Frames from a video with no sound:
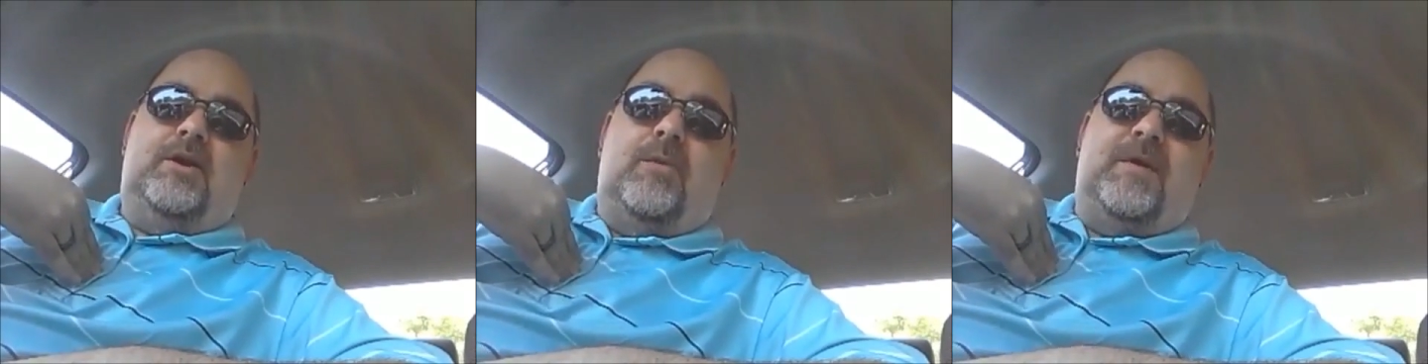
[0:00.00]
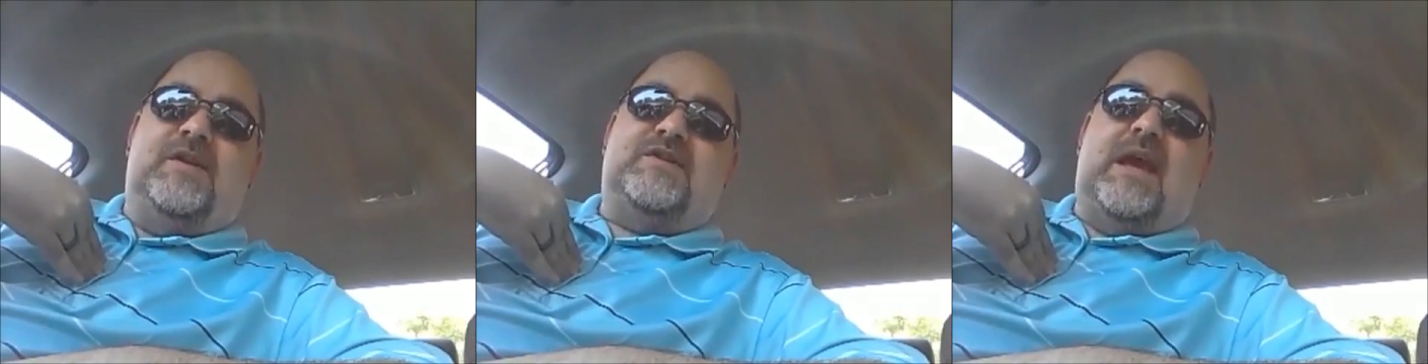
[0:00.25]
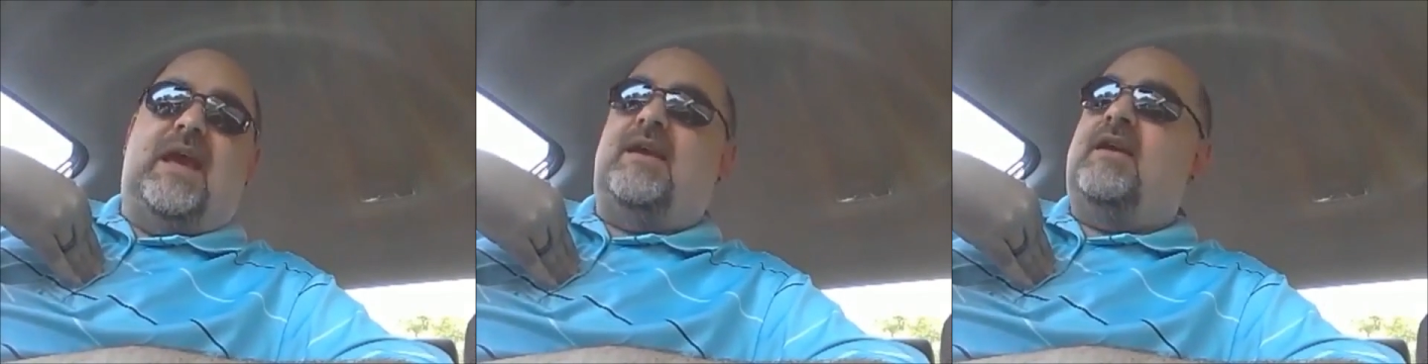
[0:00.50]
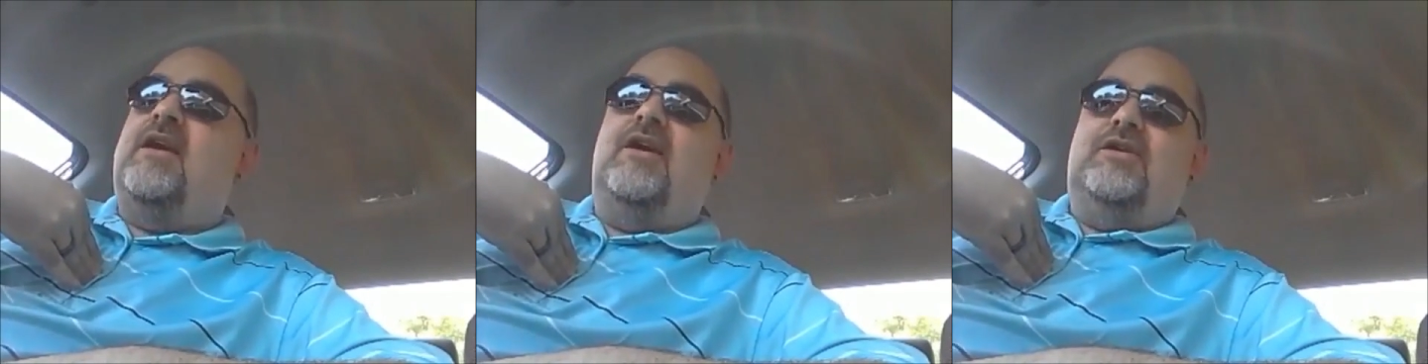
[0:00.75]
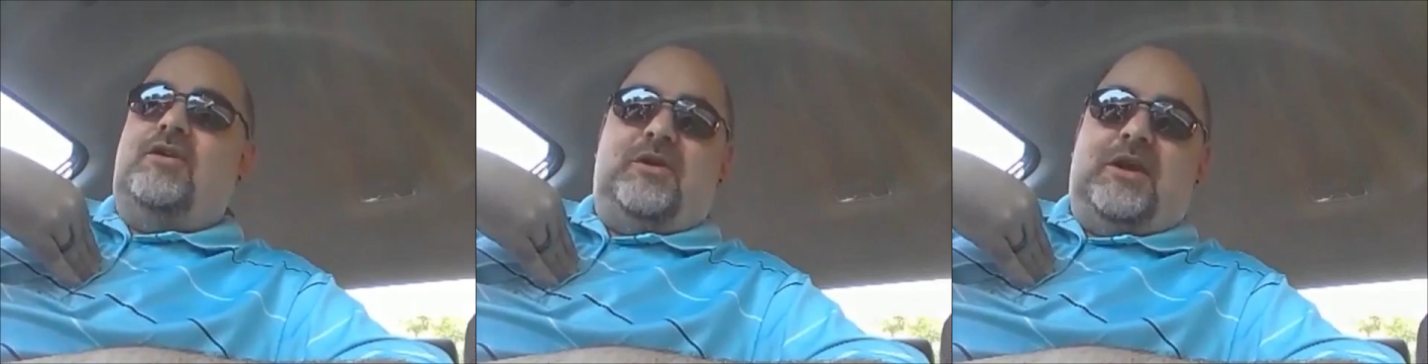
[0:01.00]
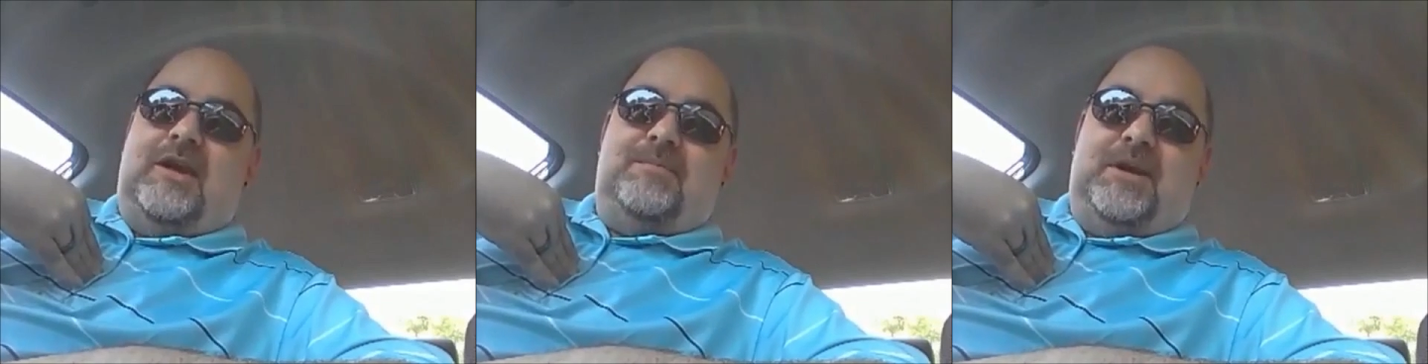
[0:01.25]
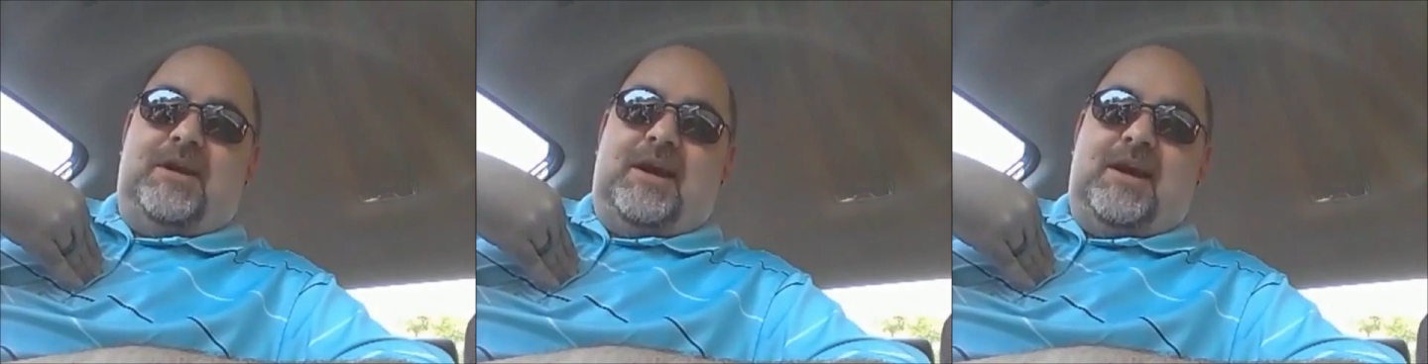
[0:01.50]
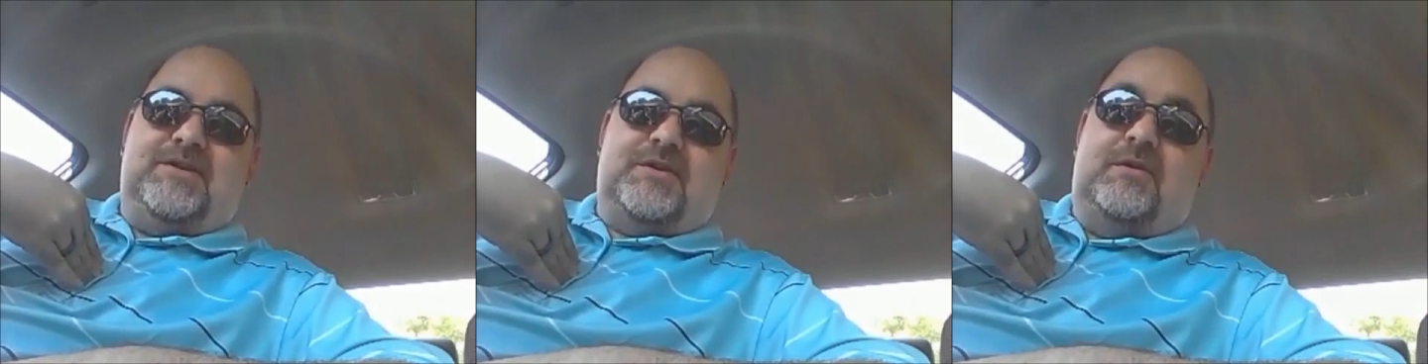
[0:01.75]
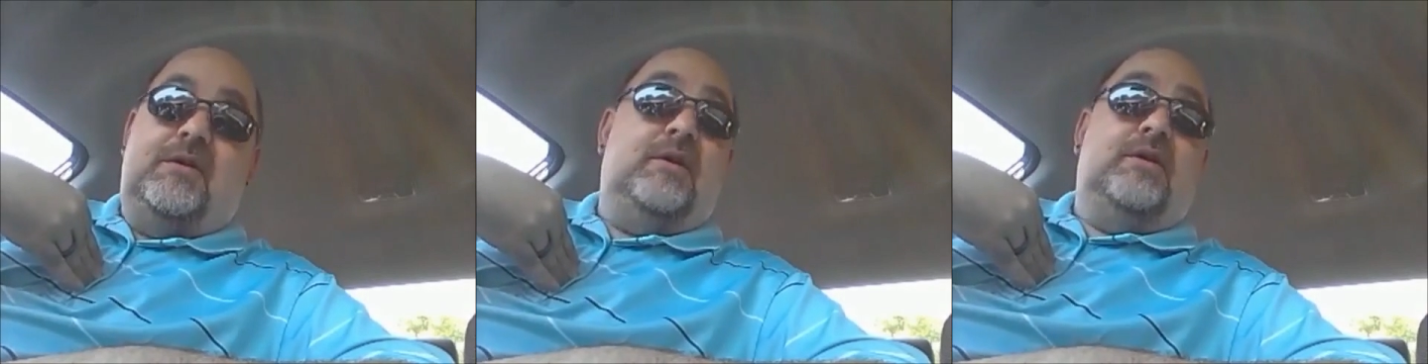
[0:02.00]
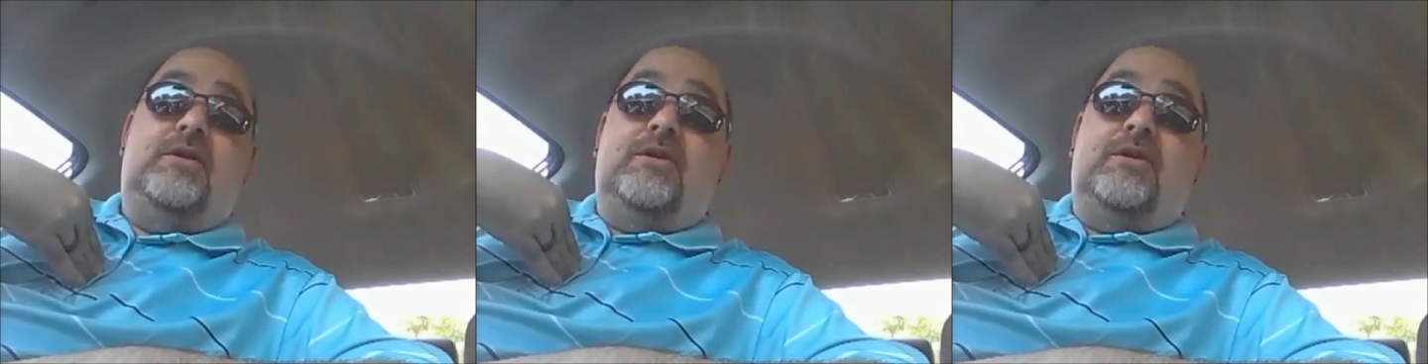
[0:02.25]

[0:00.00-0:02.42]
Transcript: Nobody's saying you can't be an asshole.